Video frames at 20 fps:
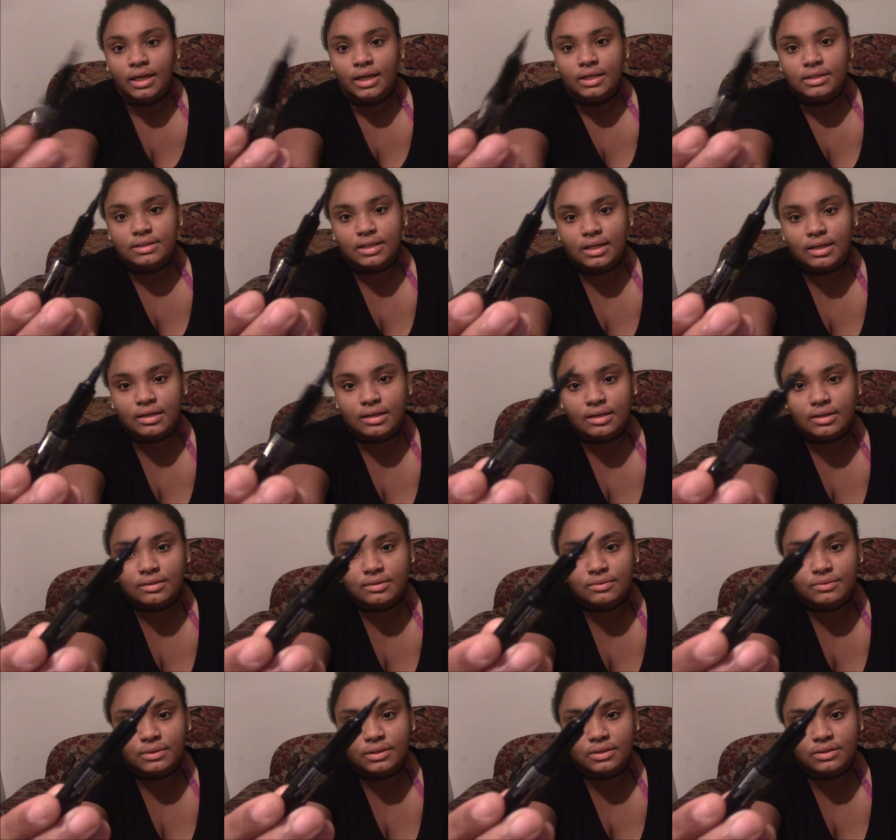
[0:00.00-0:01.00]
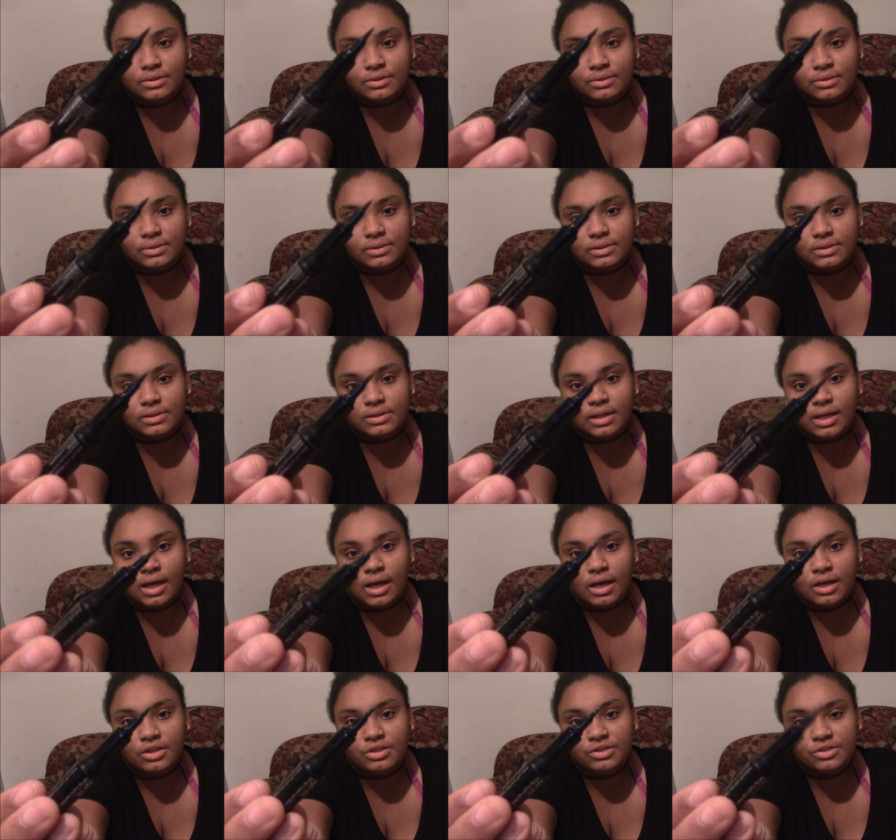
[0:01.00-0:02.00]
It's like one of those
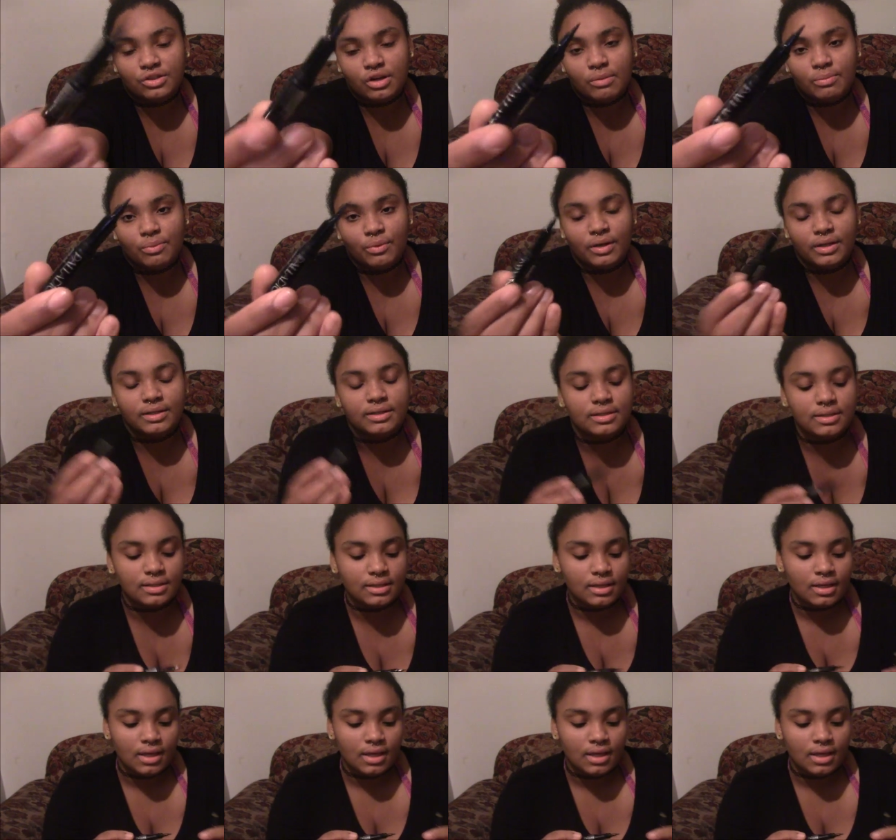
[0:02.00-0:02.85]
uh, sharp ones